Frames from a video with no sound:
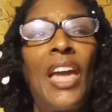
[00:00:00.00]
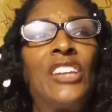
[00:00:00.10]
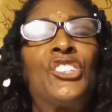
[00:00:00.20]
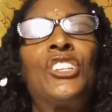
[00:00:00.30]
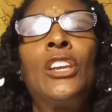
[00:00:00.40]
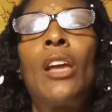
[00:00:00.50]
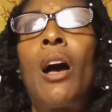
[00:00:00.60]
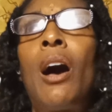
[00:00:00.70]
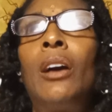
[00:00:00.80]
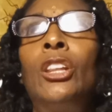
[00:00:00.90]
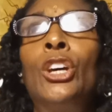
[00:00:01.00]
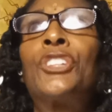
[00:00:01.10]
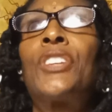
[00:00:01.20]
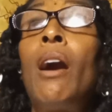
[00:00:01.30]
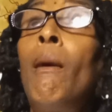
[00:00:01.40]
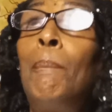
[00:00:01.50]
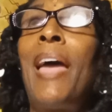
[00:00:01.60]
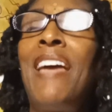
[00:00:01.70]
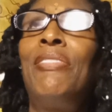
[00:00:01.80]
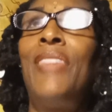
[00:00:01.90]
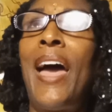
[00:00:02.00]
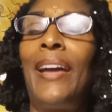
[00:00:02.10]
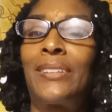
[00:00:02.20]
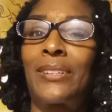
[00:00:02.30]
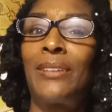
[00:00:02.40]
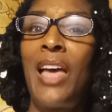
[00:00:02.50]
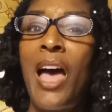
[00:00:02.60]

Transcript: And she looks up at that.